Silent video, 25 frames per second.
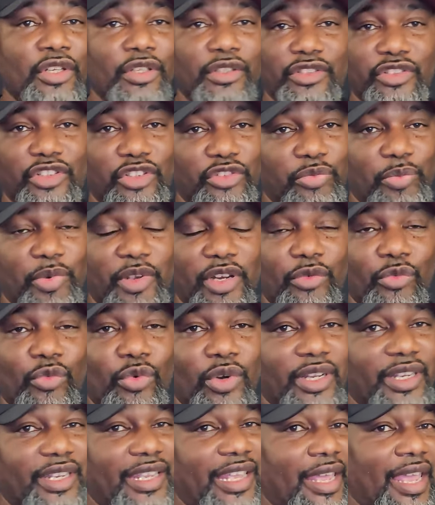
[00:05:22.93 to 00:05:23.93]
Suspend
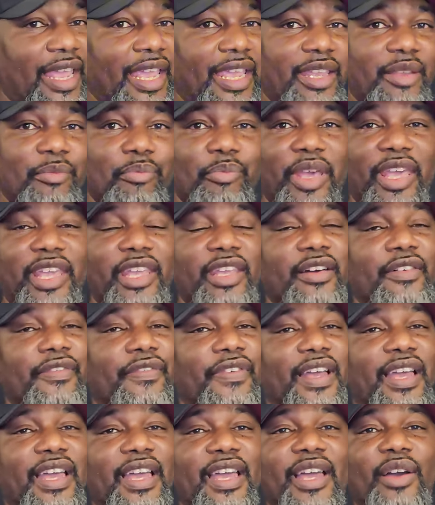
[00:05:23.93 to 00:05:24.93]
one game, pay a
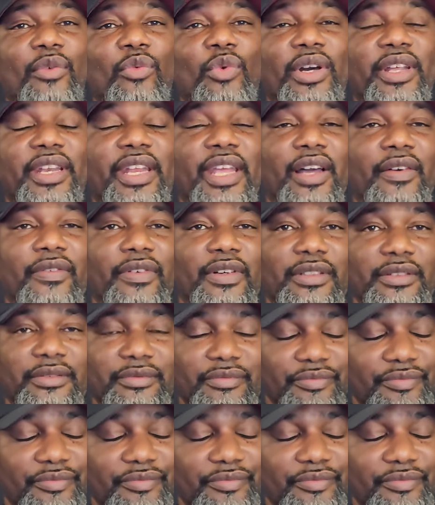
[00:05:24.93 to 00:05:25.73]
fine, whatever.